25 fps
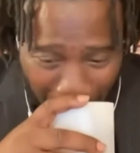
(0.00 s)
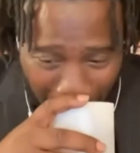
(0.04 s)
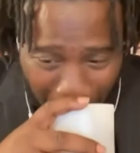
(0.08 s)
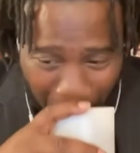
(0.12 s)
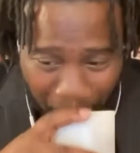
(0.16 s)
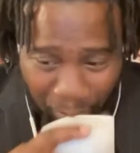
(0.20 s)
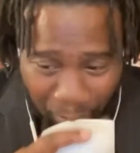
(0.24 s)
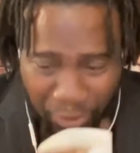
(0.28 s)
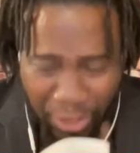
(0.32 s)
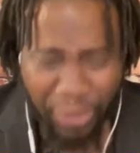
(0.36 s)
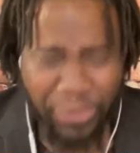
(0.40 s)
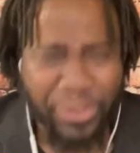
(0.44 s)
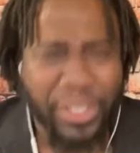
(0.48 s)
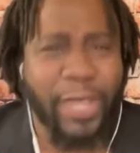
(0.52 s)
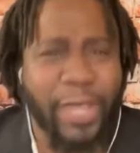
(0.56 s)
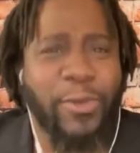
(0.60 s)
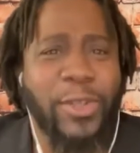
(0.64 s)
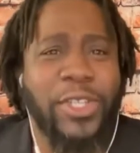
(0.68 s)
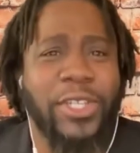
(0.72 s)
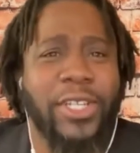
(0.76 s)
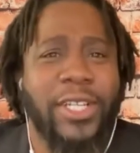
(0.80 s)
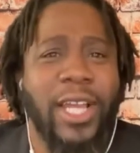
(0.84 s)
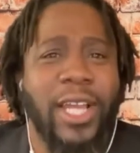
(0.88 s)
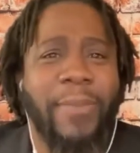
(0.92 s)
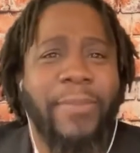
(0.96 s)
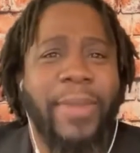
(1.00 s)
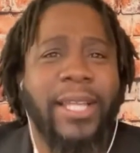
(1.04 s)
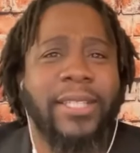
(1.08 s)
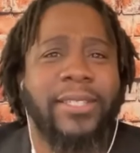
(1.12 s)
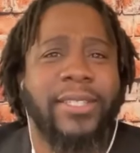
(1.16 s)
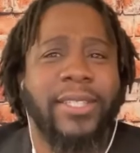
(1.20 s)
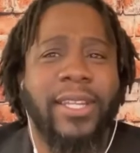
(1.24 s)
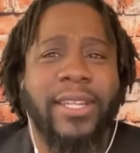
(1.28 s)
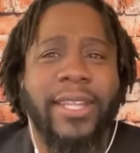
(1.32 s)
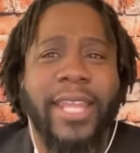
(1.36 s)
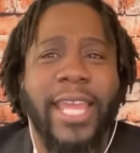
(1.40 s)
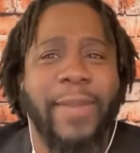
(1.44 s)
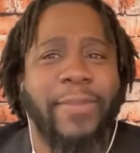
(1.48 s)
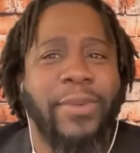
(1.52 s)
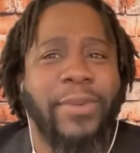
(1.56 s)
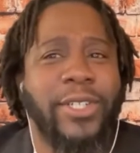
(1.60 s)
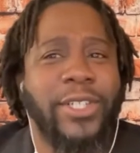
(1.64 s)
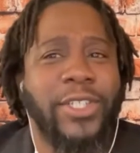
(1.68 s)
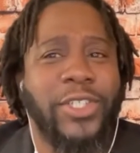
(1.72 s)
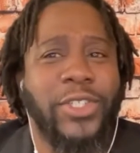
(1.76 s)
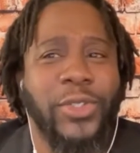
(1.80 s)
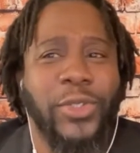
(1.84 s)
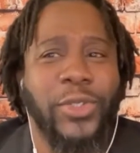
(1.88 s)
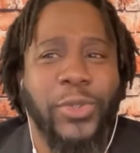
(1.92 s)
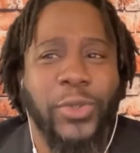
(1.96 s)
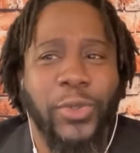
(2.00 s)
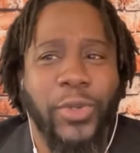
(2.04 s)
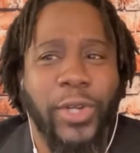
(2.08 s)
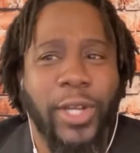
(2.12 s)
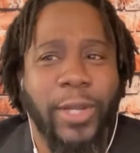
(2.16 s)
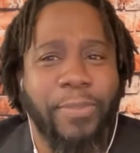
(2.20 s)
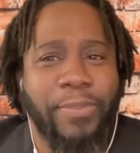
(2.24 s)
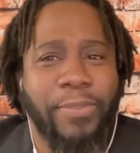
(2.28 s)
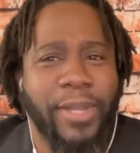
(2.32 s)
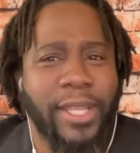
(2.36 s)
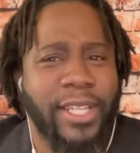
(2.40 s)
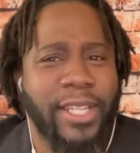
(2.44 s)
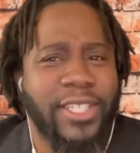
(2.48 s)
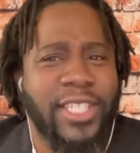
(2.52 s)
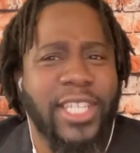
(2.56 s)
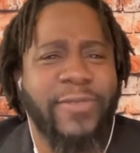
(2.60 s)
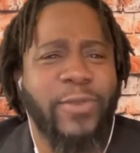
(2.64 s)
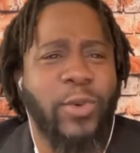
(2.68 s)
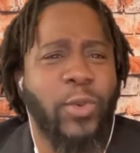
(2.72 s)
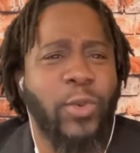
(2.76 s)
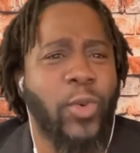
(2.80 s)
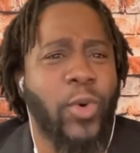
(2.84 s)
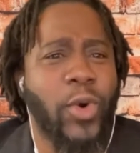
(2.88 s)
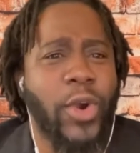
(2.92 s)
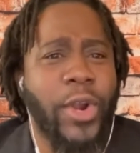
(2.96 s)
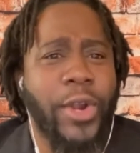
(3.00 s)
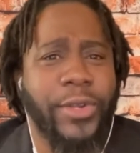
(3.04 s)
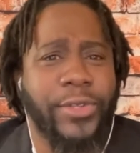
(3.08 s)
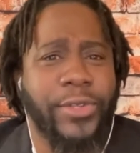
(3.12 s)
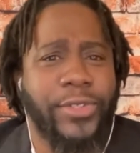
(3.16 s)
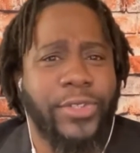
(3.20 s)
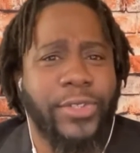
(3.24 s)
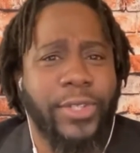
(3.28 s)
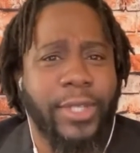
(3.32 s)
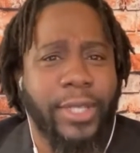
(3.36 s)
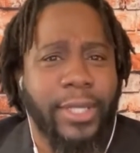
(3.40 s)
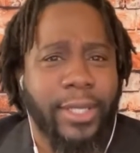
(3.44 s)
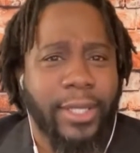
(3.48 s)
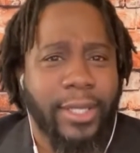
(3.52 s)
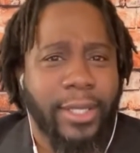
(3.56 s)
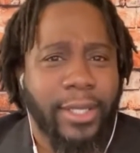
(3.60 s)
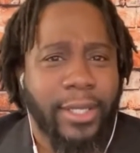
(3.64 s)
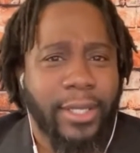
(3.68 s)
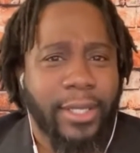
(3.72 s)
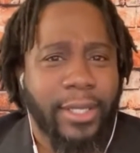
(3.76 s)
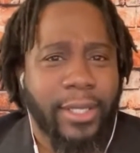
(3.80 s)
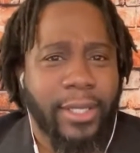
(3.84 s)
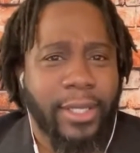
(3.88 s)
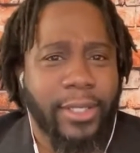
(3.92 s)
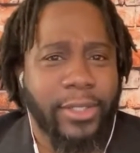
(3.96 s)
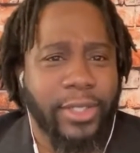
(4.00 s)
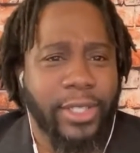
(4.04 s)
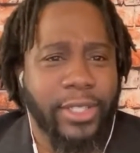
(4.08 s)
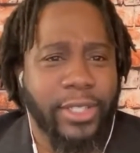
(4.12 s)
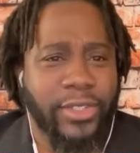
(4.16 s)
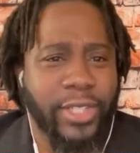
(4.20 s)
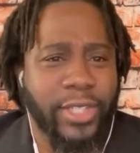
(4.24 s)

No, then when you come back to the neighborhood you grew up in, it's even worse. It's